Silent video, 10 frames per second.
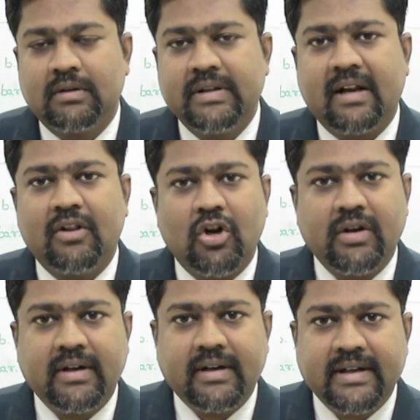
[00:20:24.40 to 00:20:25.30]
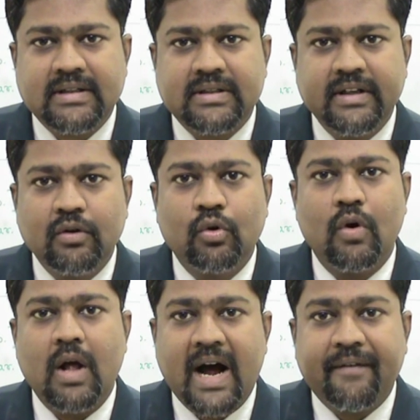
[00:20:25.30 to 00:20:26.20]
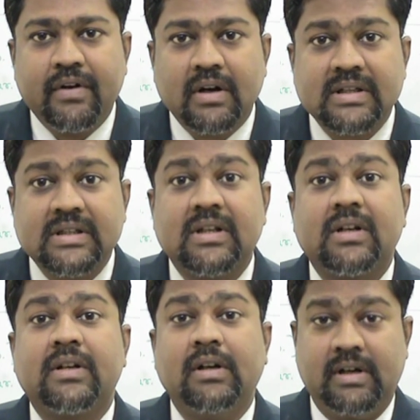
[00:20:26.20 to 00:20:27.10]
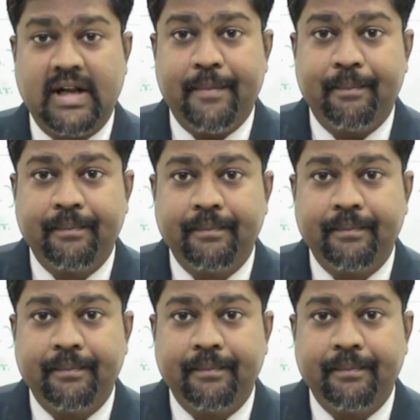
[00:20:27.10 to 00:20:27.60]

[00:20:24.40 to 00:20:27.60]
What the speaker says: they are not tasting good after certain time.